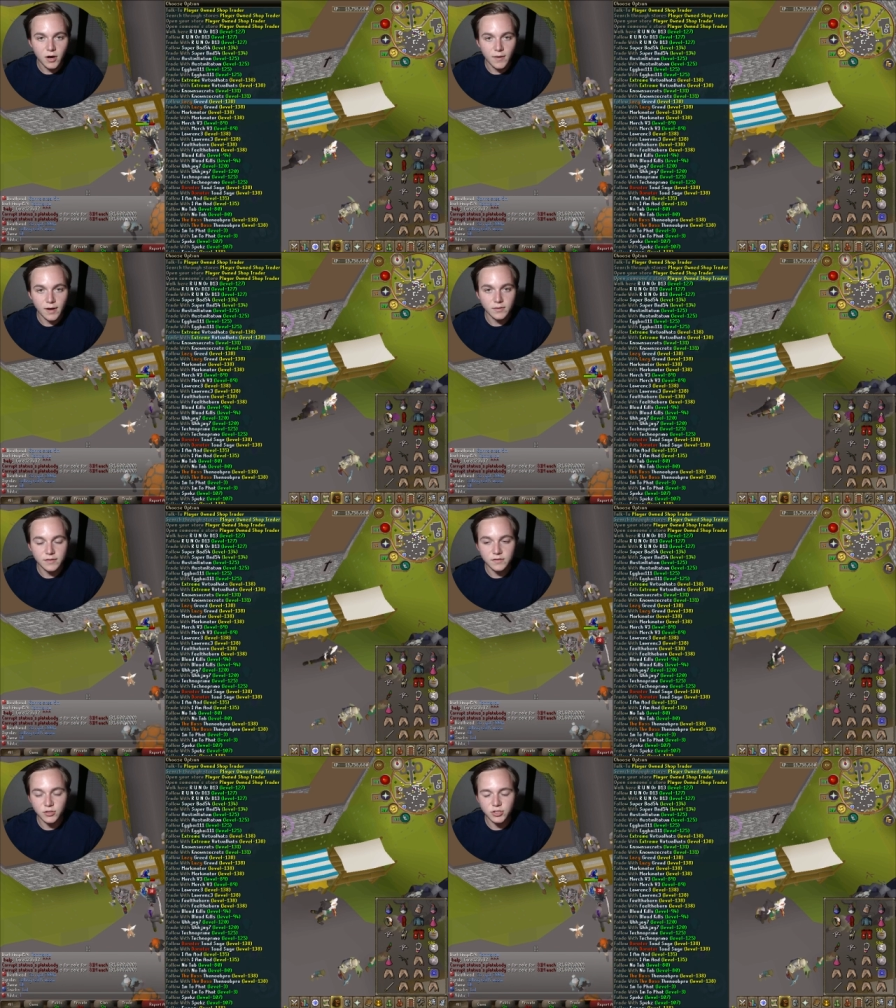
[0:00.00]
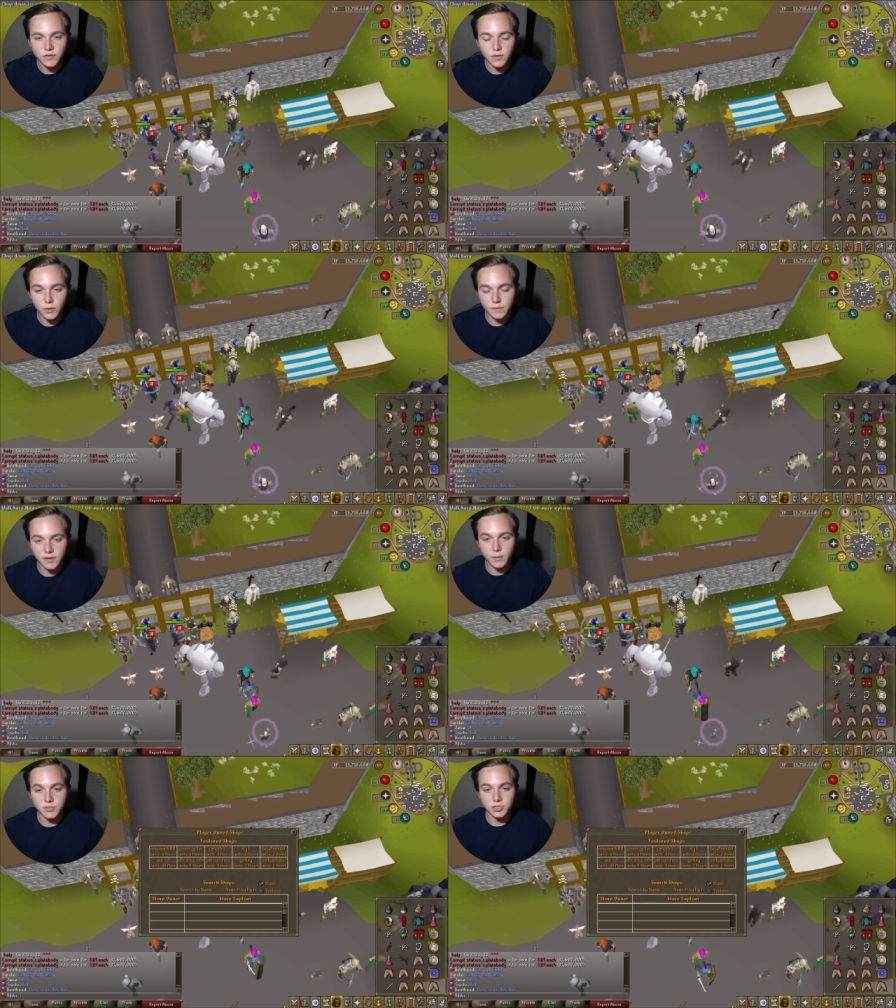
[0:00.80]
All right, let's search new stores.
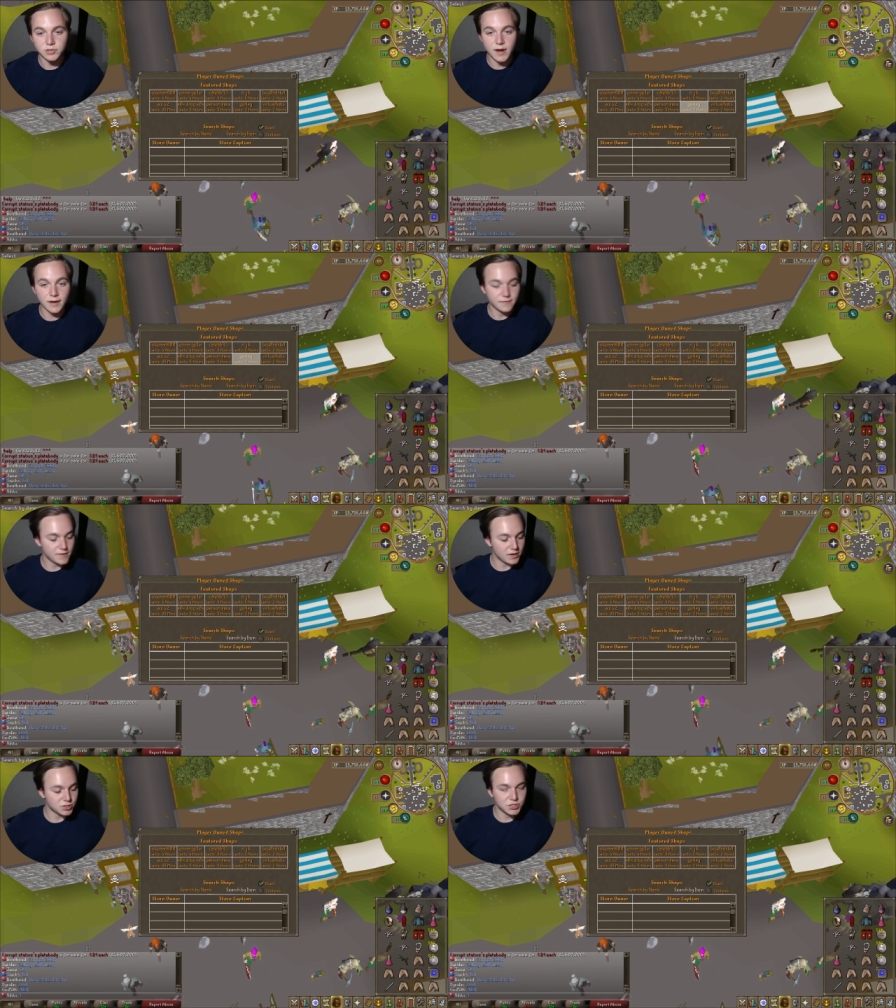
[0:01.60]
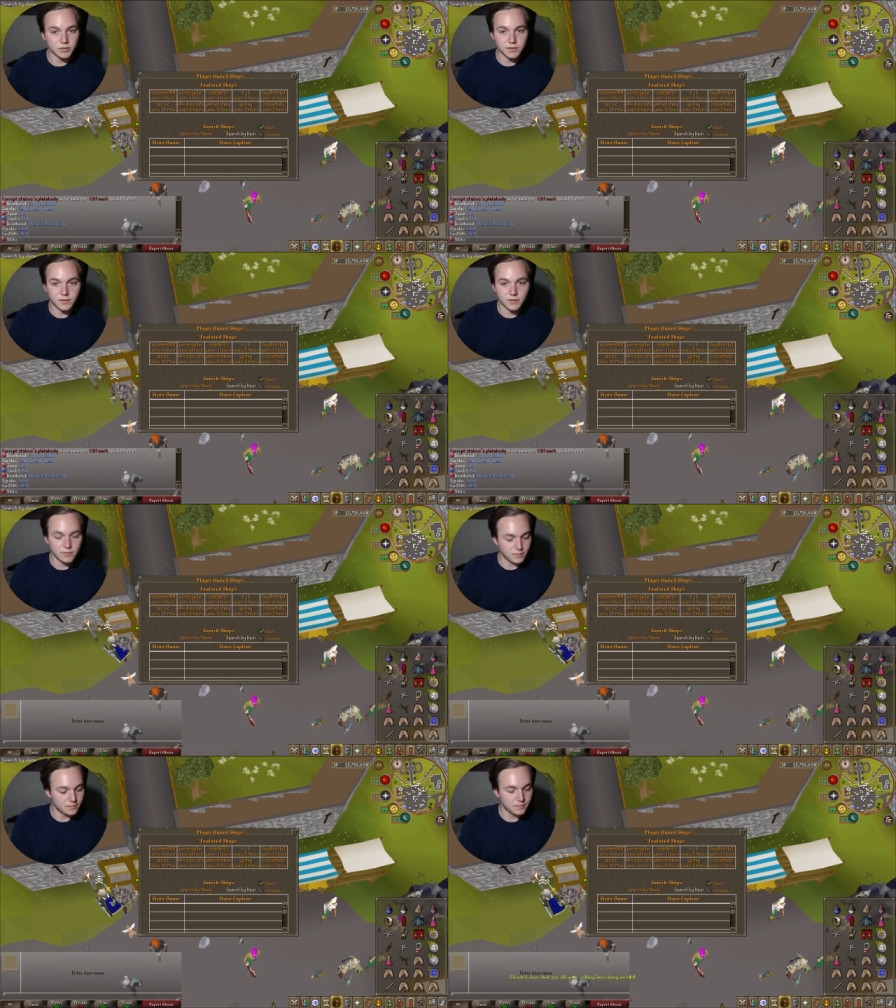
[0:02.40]
See how much a dragon fire shield
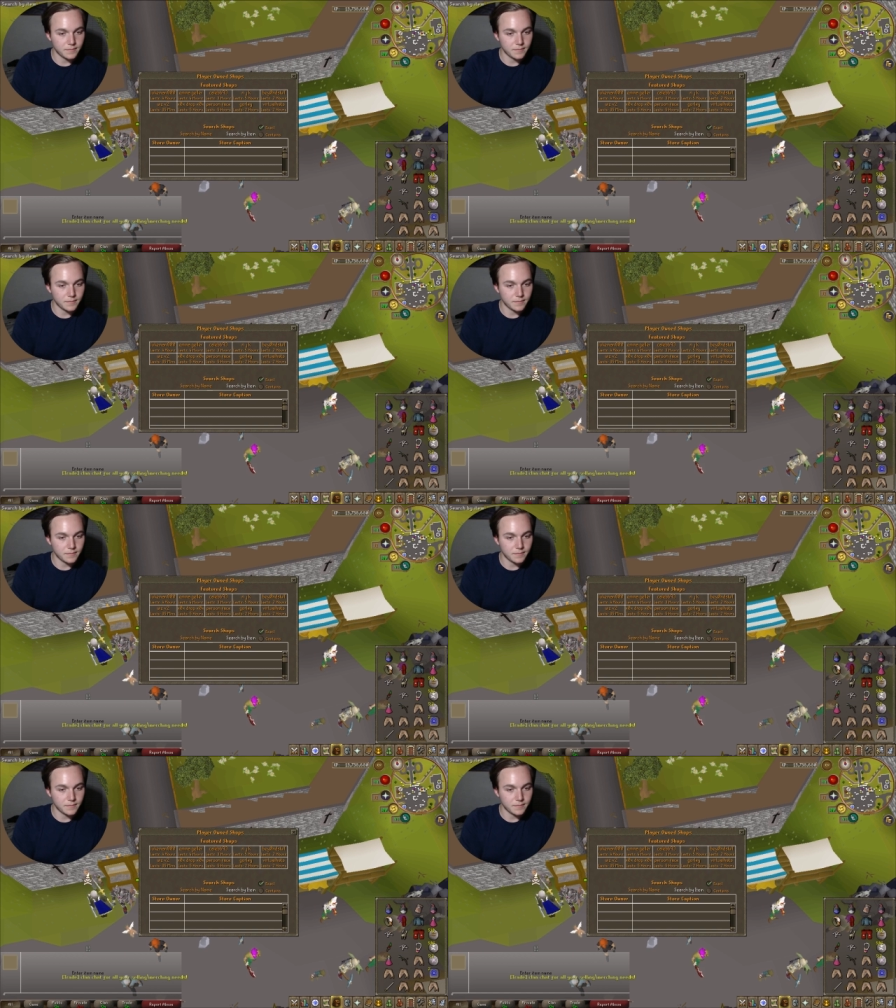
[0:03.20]
is.